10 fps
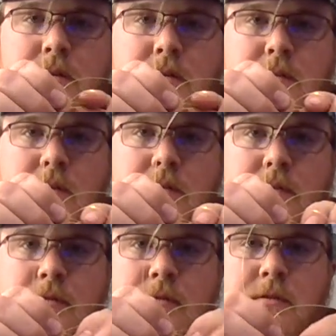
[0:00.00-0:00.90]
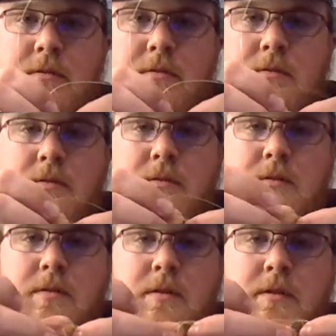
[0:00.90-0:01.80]
just go through
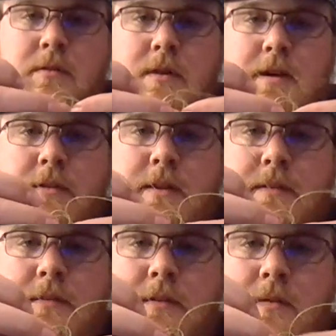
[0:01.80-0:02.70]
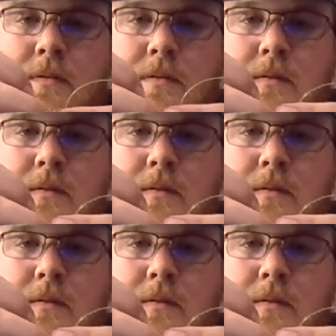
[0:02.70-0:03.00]
and around like so.